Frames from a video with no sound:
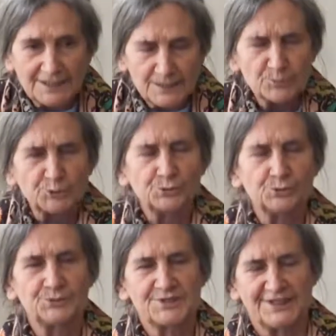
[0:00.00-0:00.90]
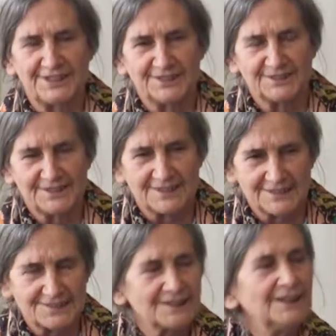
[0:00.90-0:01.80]
I'm a true
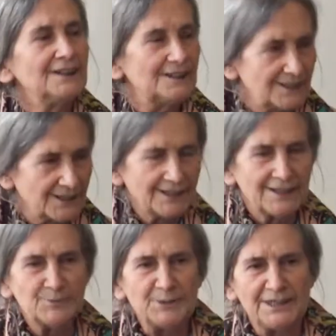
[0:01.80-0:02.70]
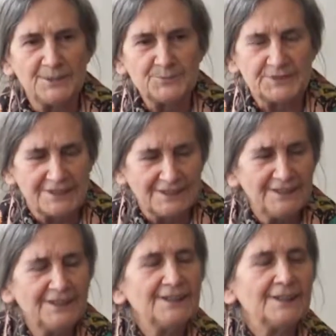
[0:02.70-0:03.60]
scientist. I am an MD